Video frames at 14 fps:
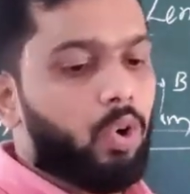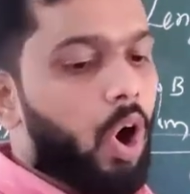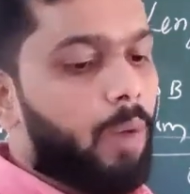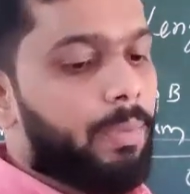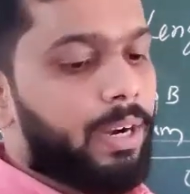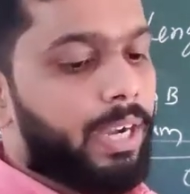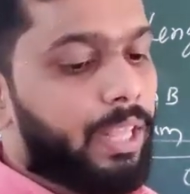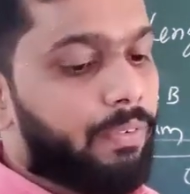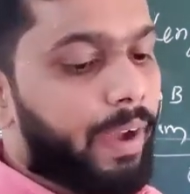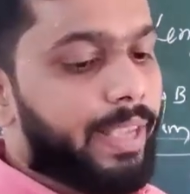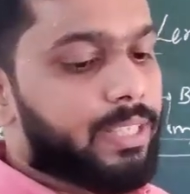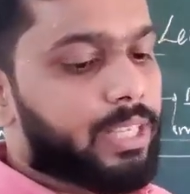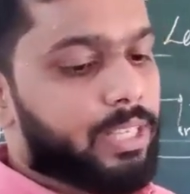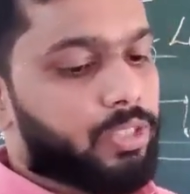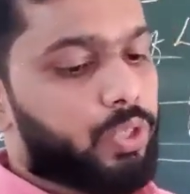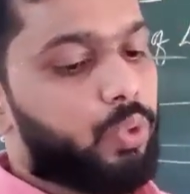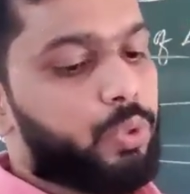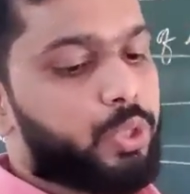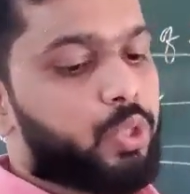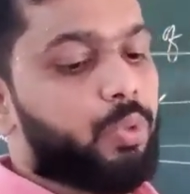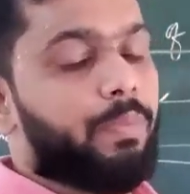common devices
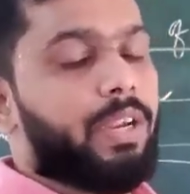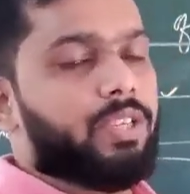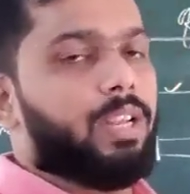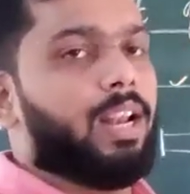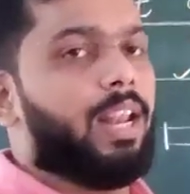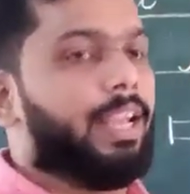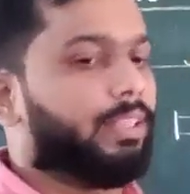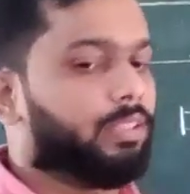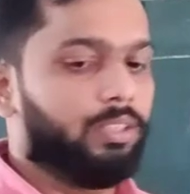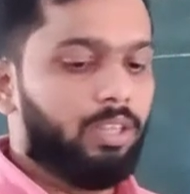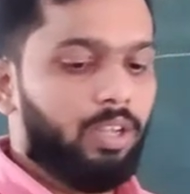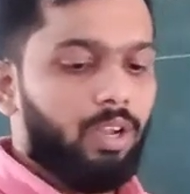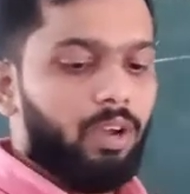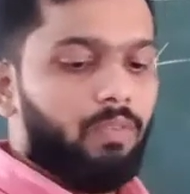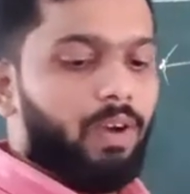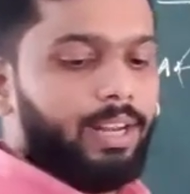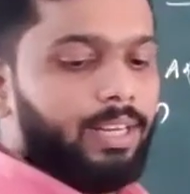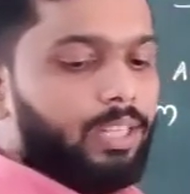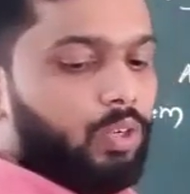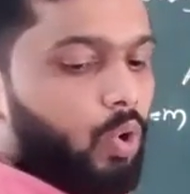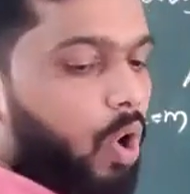used to measure length. What
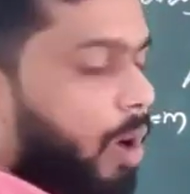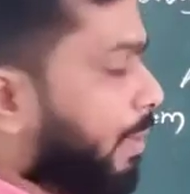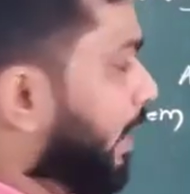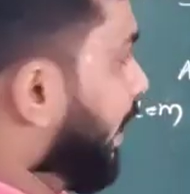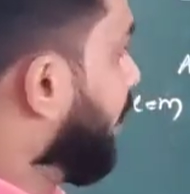are the common